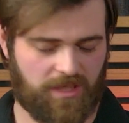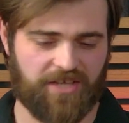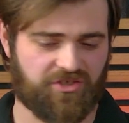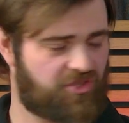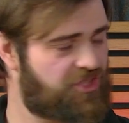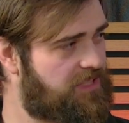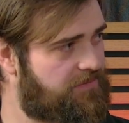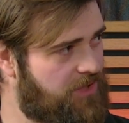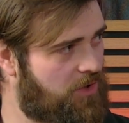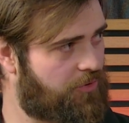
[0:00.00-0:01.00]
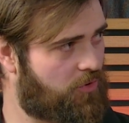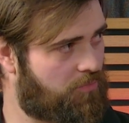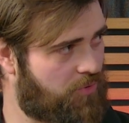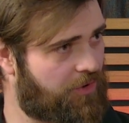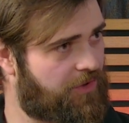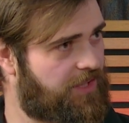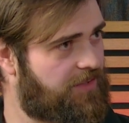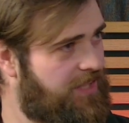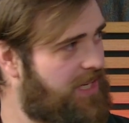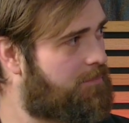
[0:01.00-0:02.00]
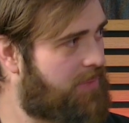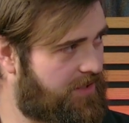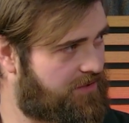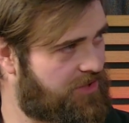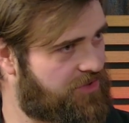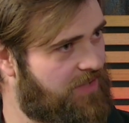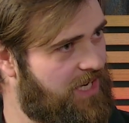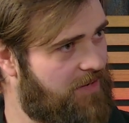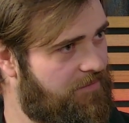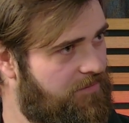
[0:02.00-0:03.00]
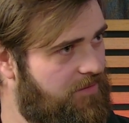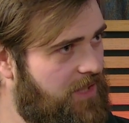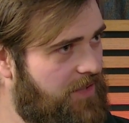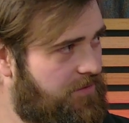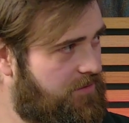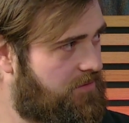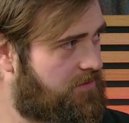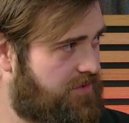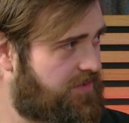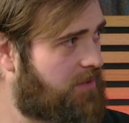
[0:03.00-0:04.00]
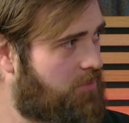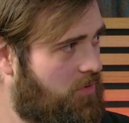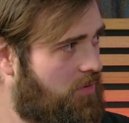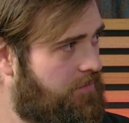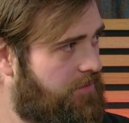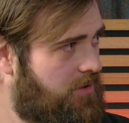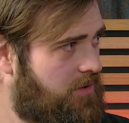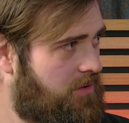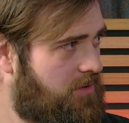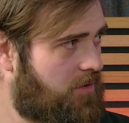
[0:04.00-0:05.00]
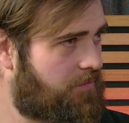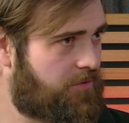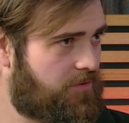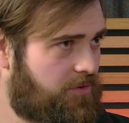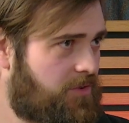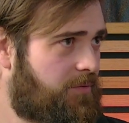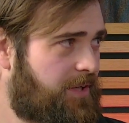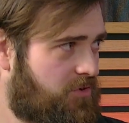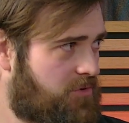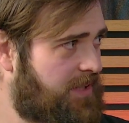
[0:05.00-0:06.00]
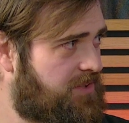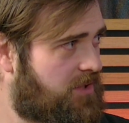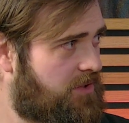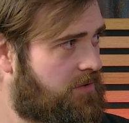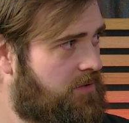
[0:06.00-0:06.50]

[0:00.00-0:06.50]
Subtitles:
as a CVO, you're broadening the impact that you have at the table of the directors, basically.